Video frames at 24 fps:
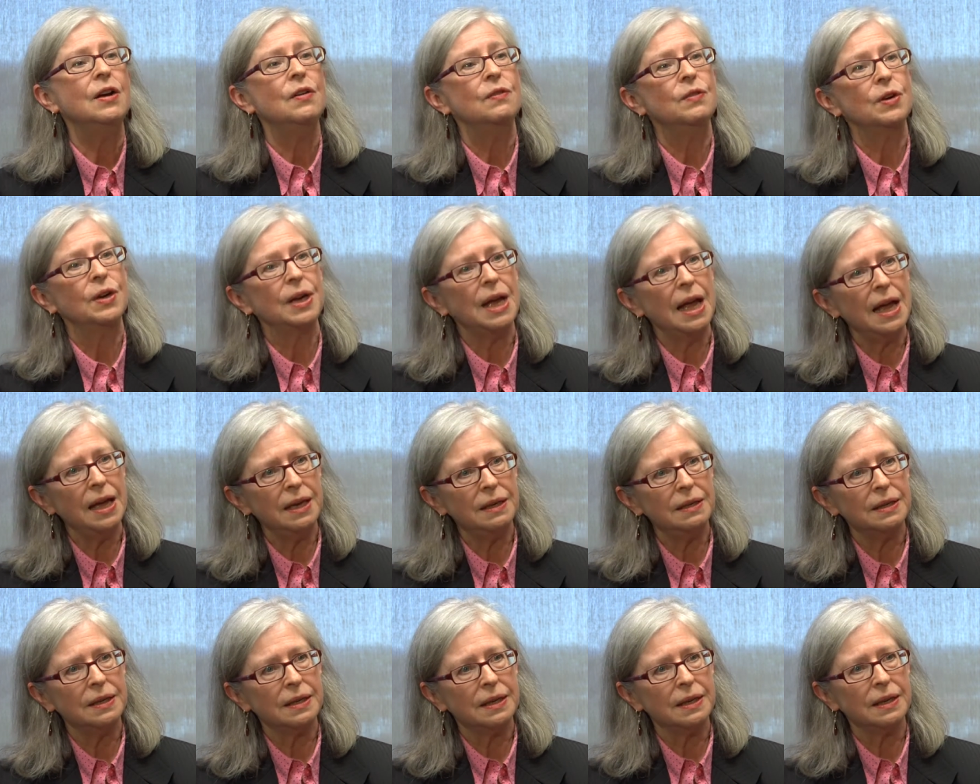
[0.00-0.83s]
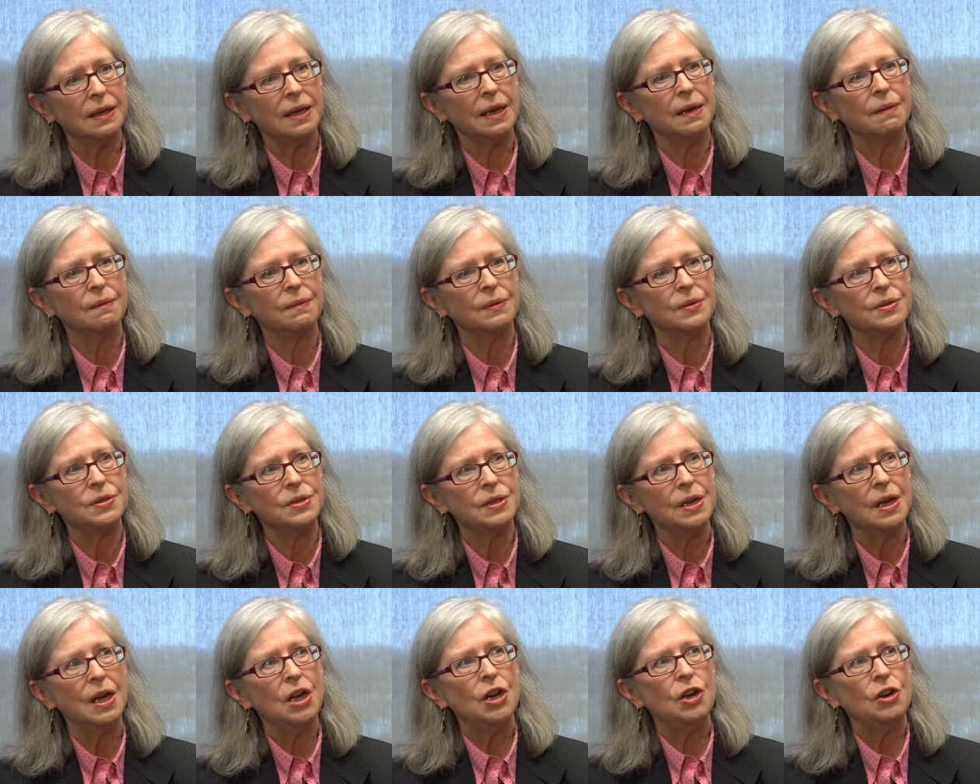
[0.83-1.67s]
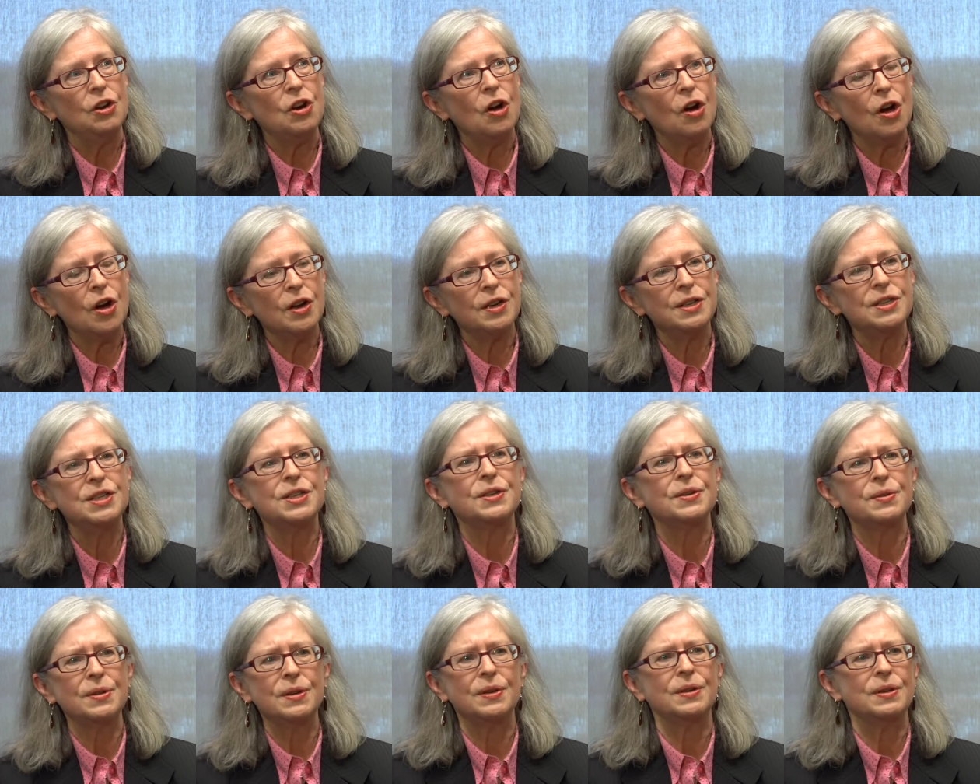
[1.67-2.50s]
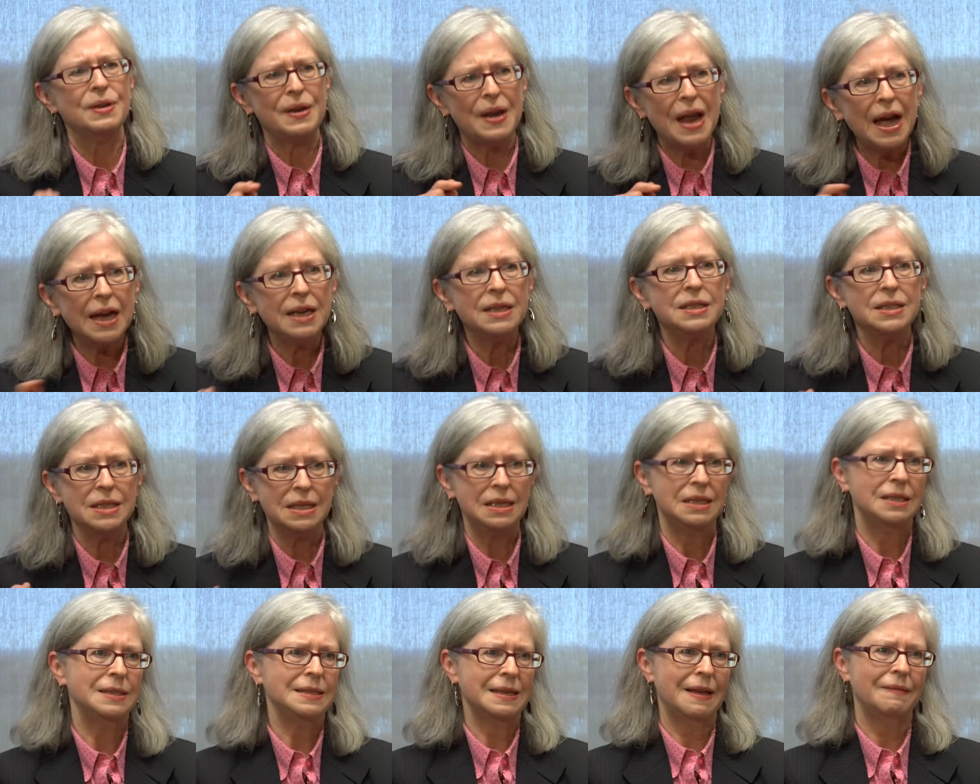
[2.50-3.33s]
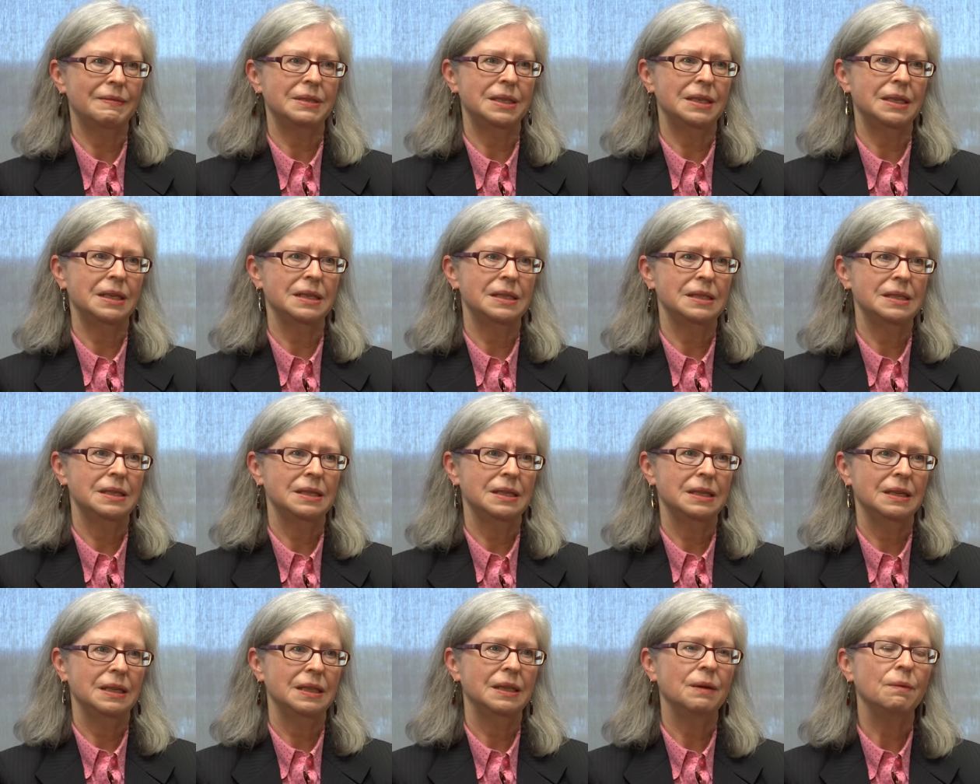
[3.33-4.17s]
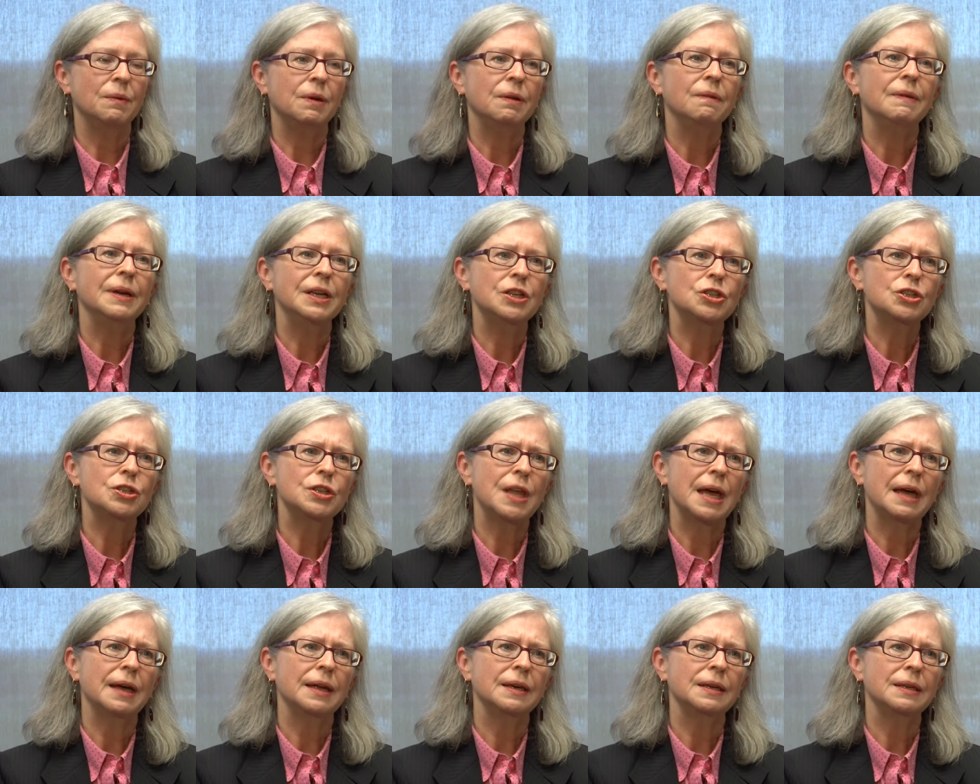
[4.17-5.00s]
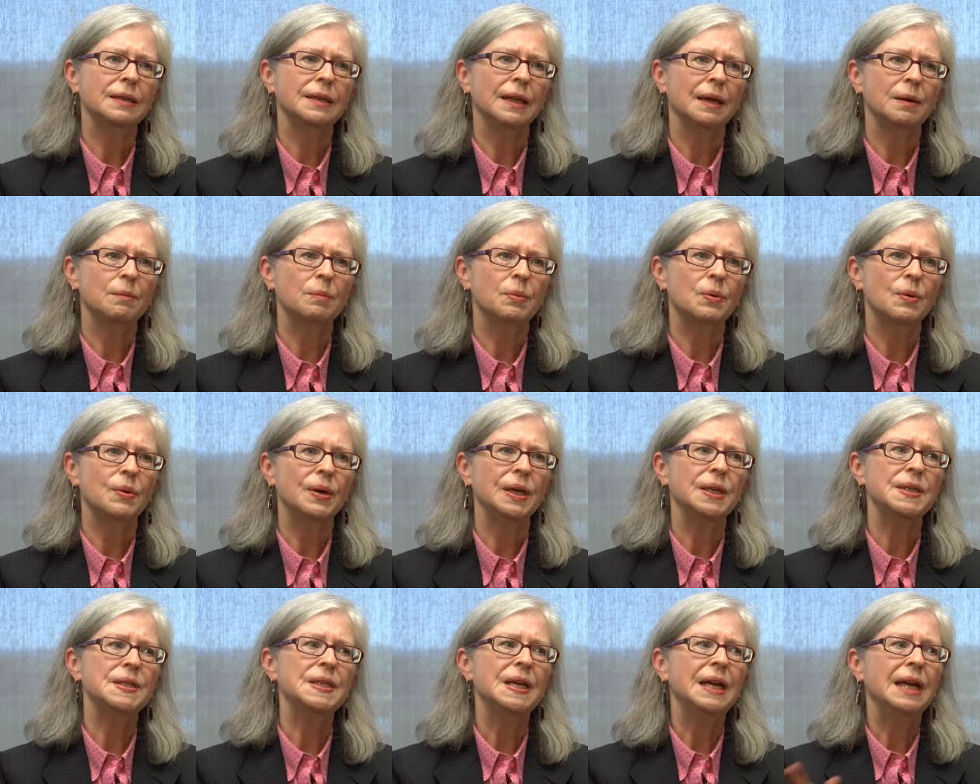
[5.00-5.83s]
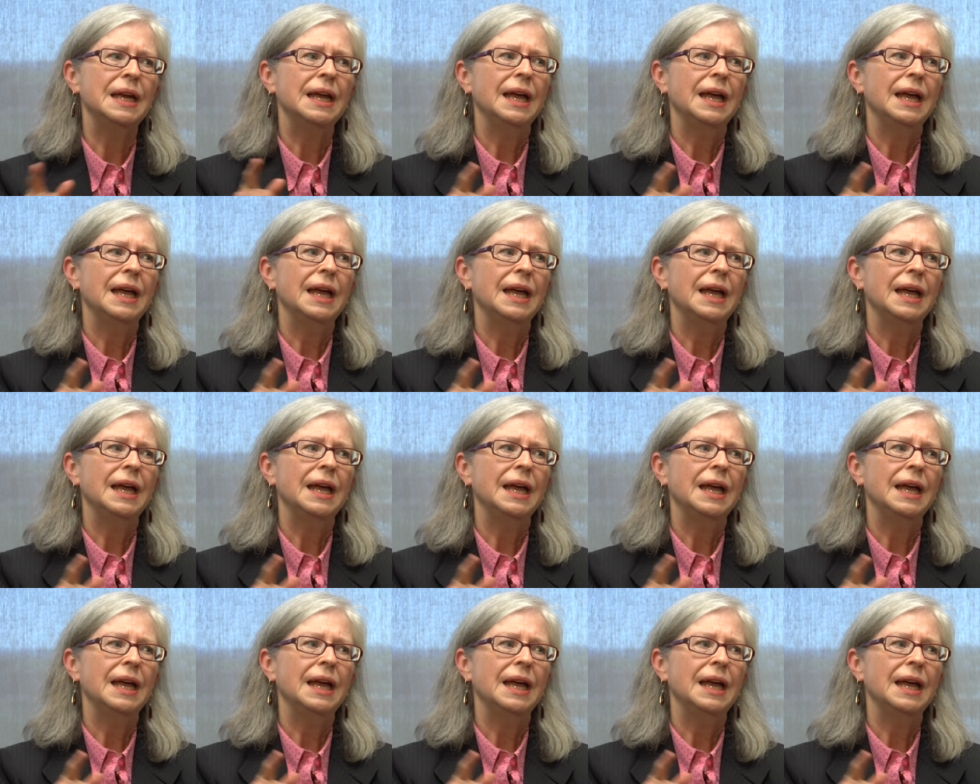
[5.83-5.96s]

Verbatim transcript: For Canada, it was not until the 1970s that we reached that, that point.